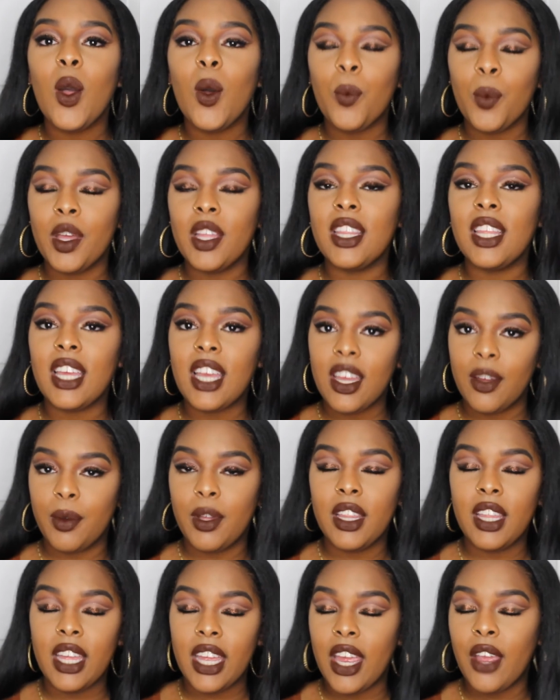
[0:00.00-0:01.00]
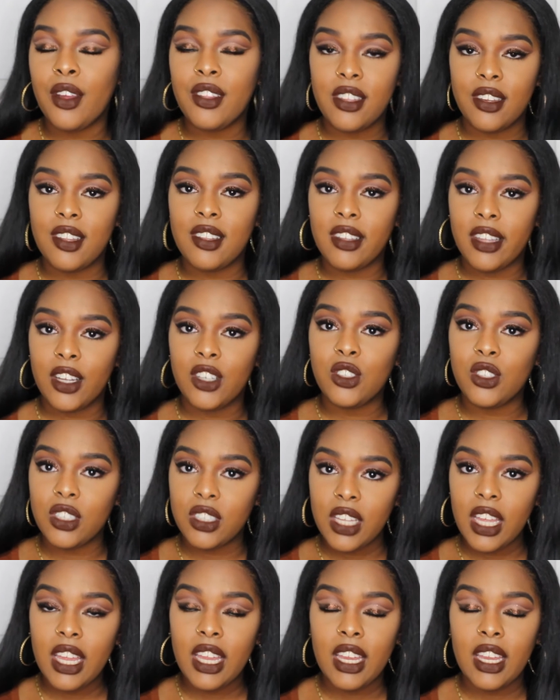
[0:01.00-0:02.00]
when the hair is in its natural
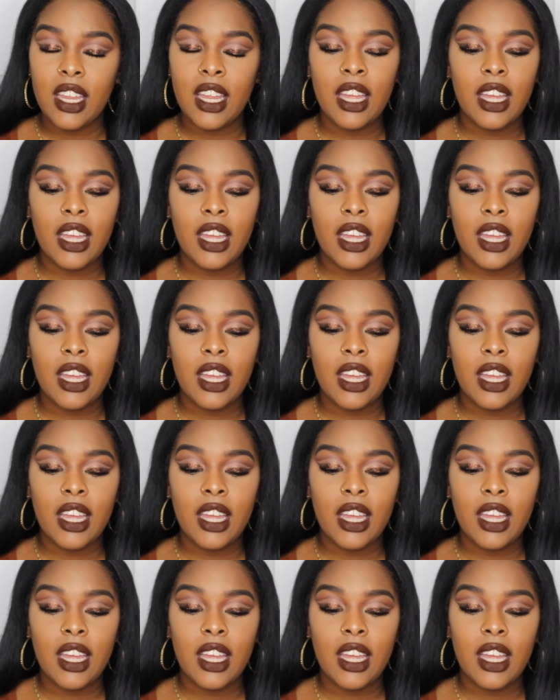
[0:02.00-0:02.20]
state,